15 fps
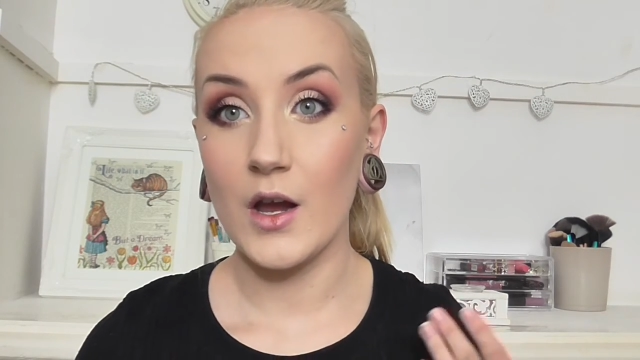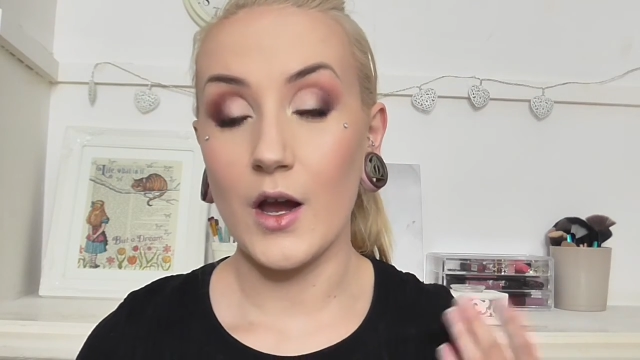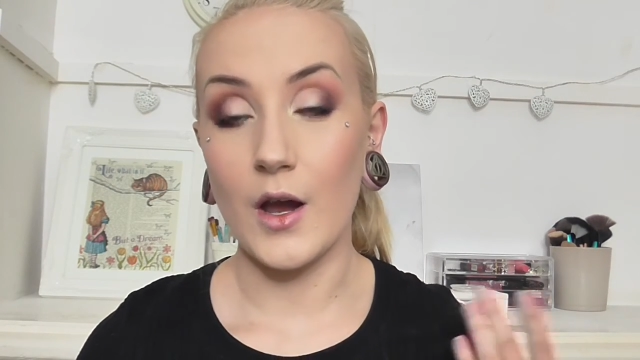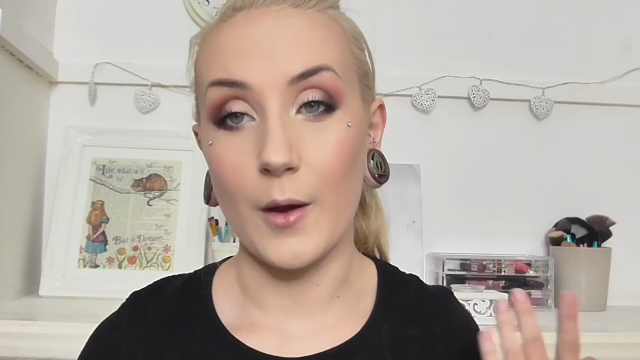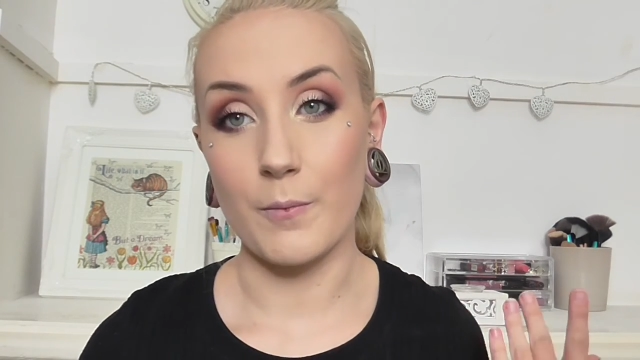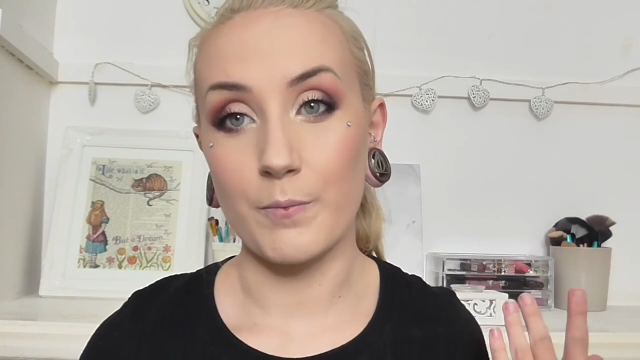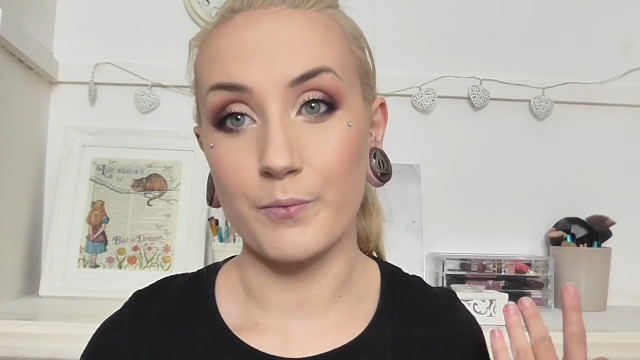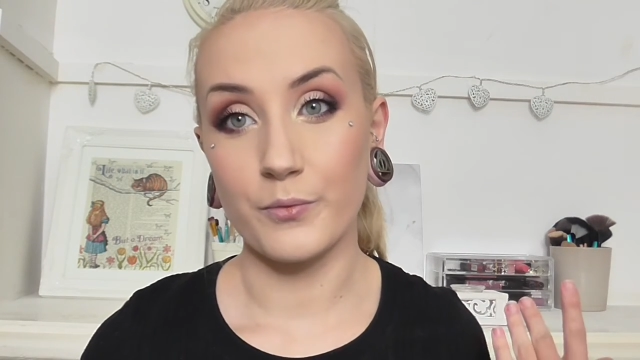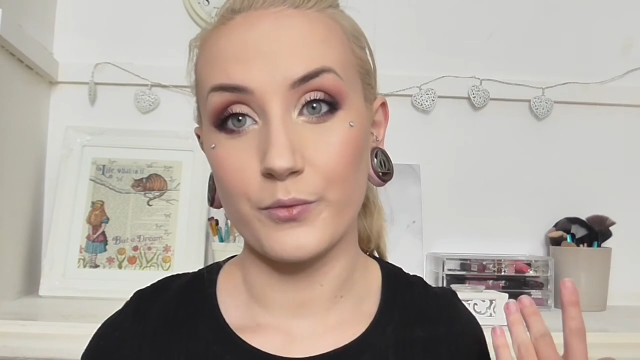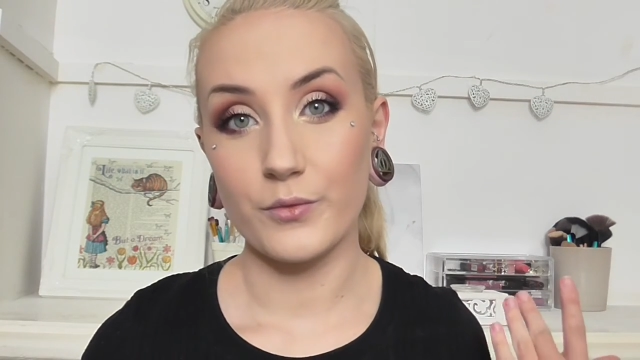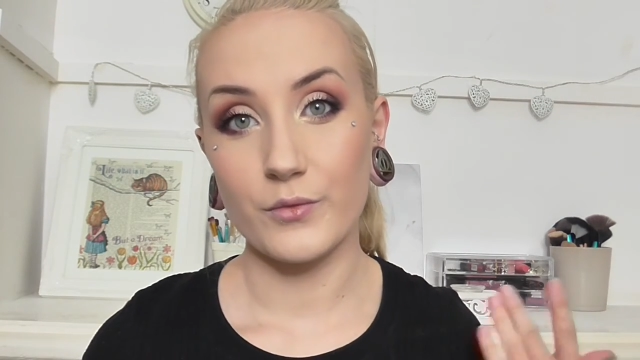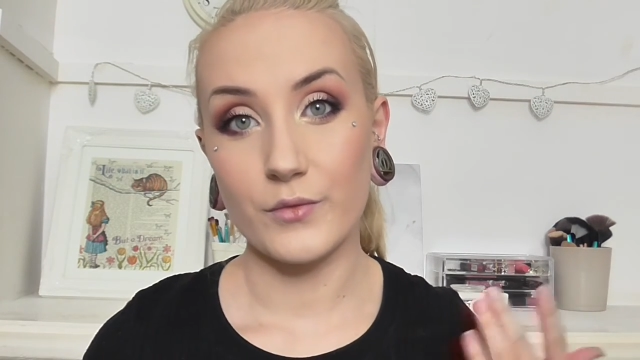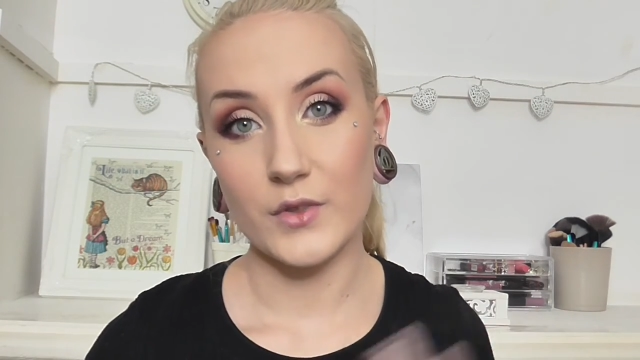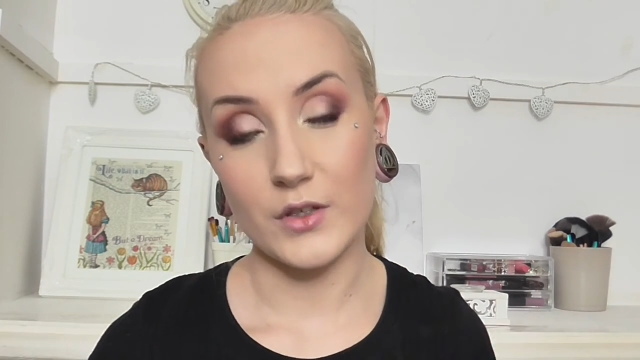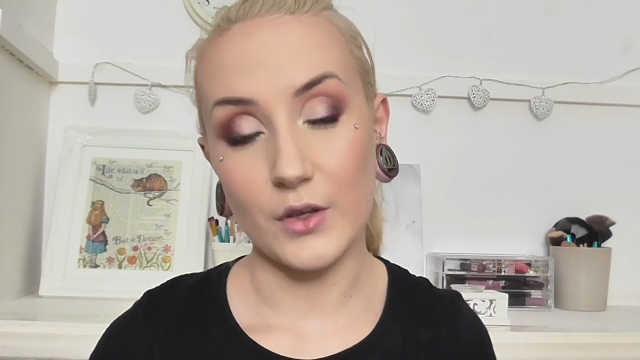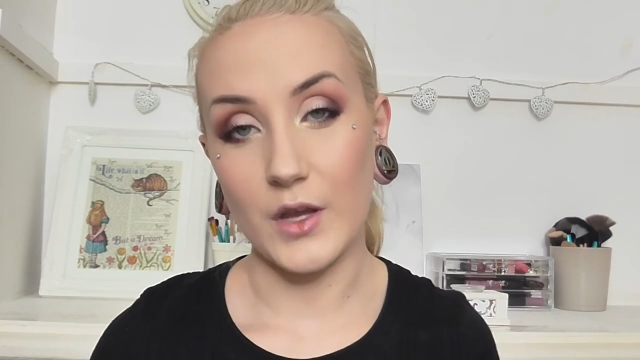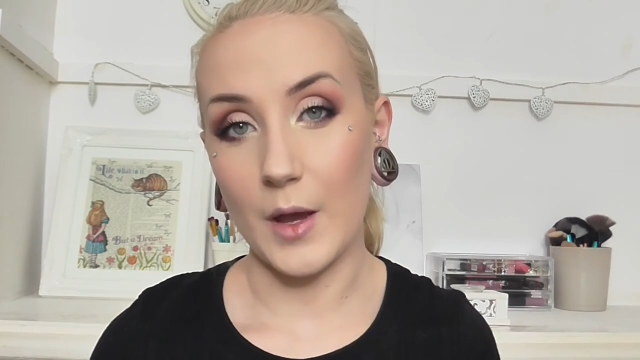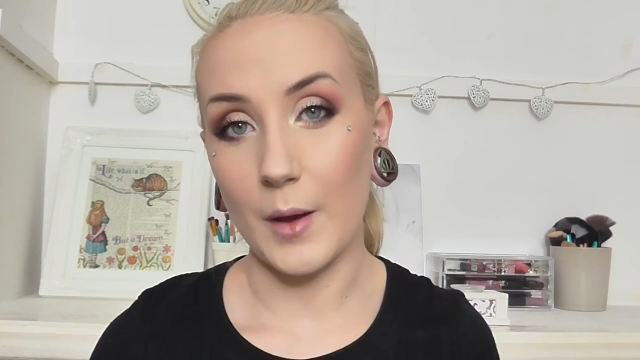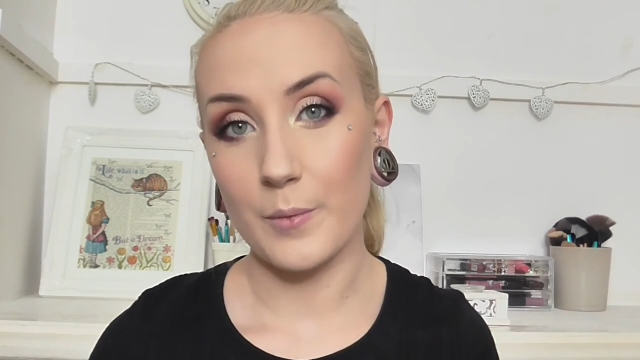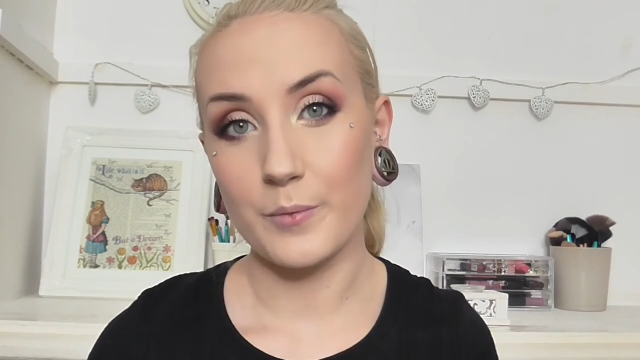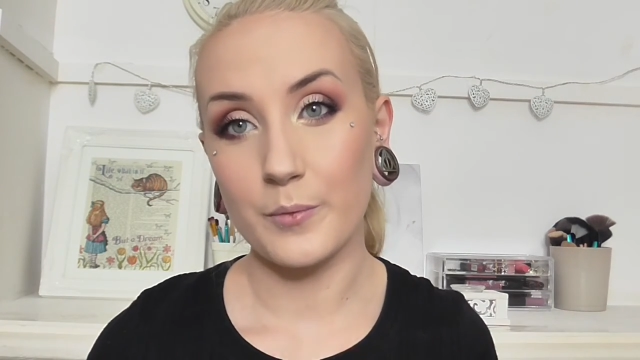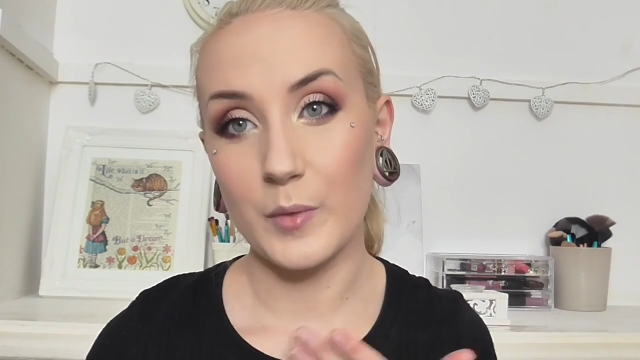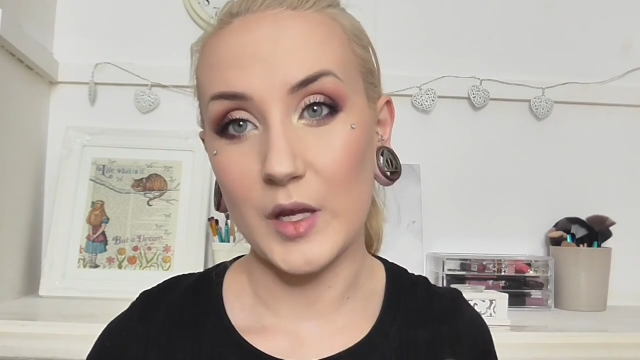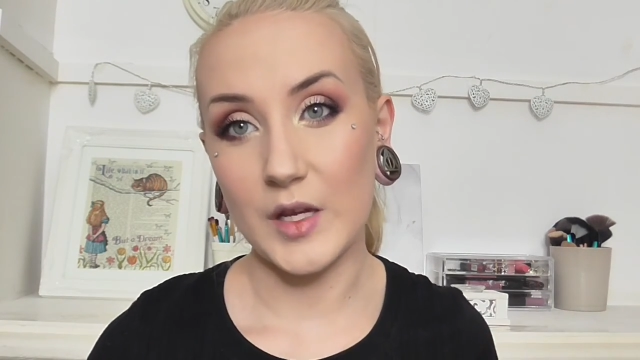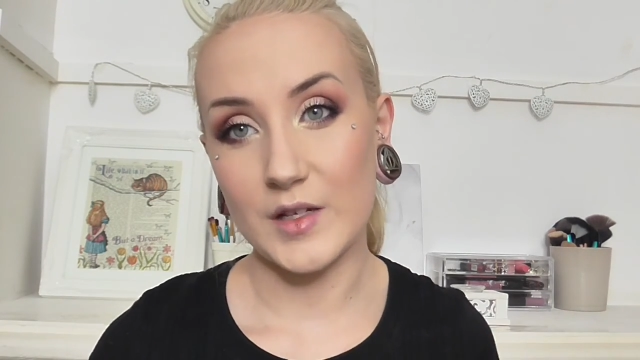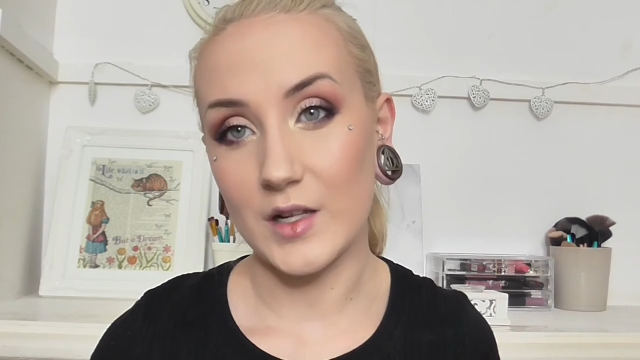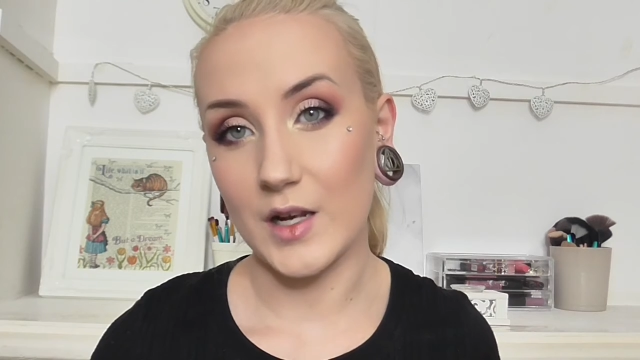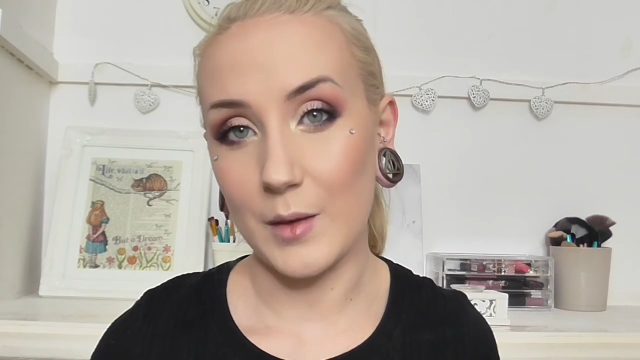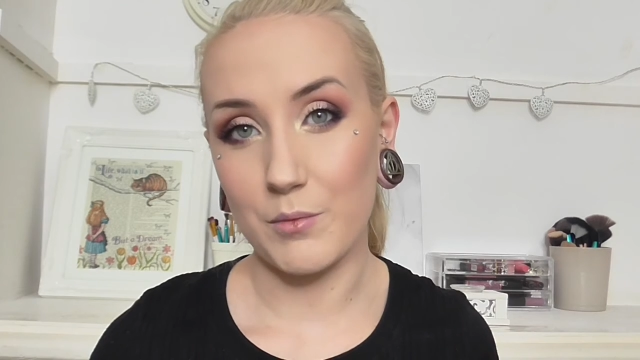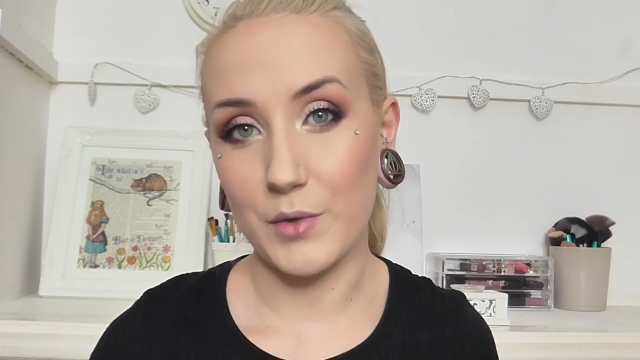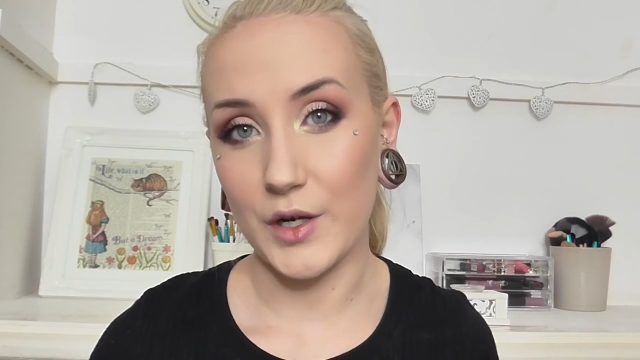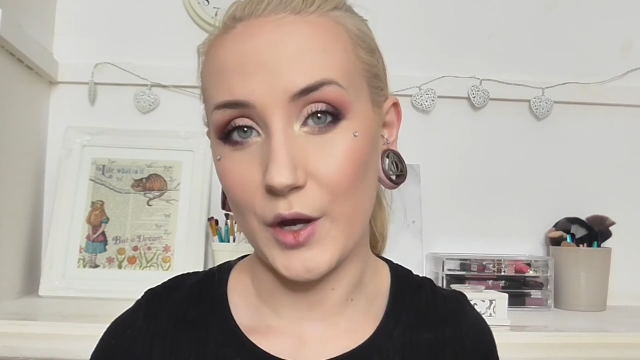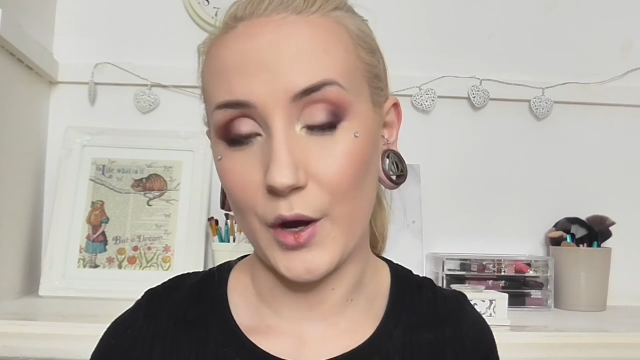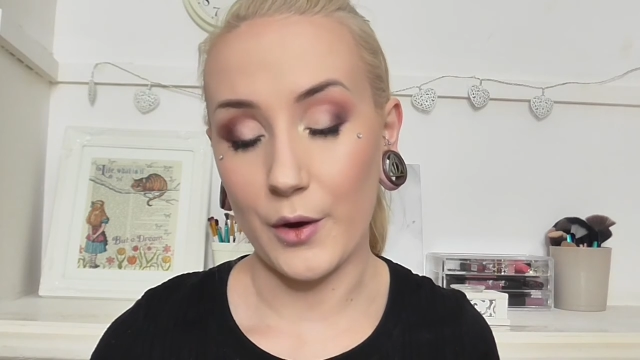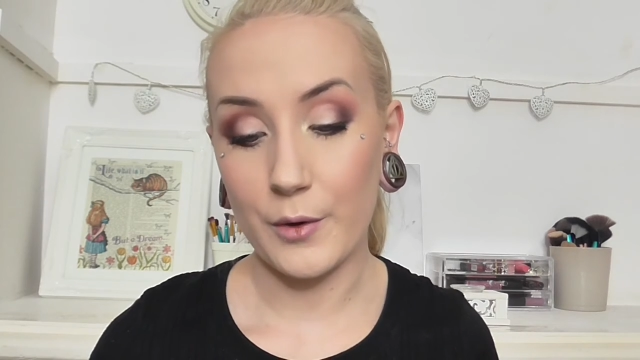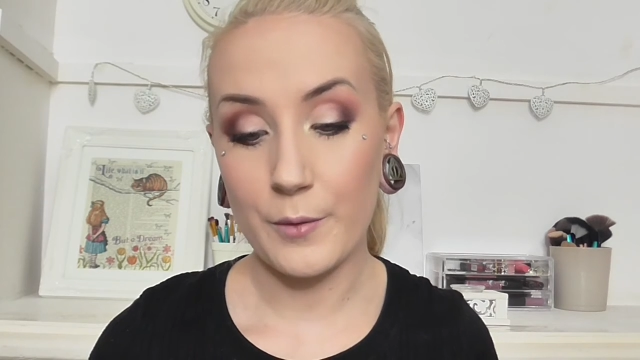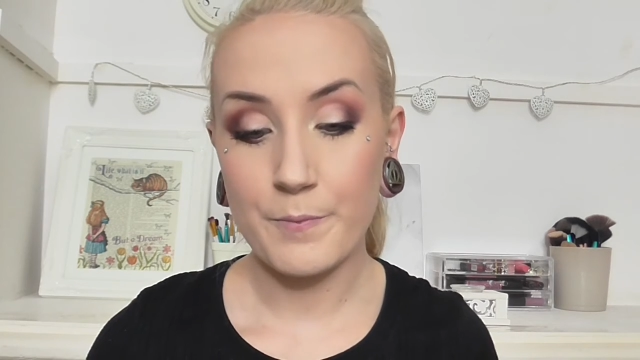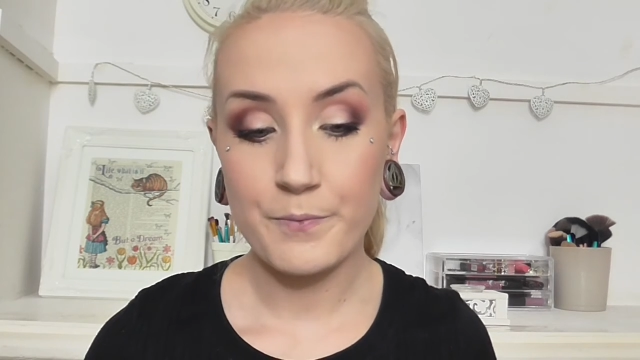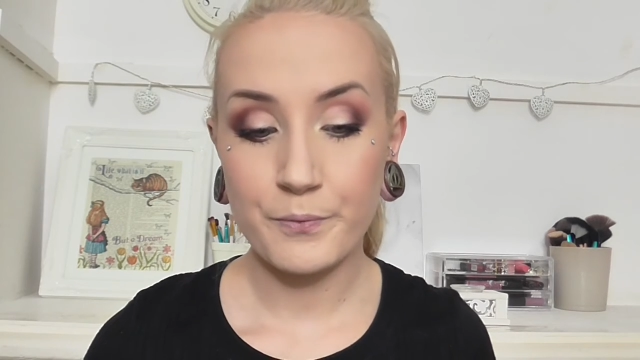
So yeah, please let me know.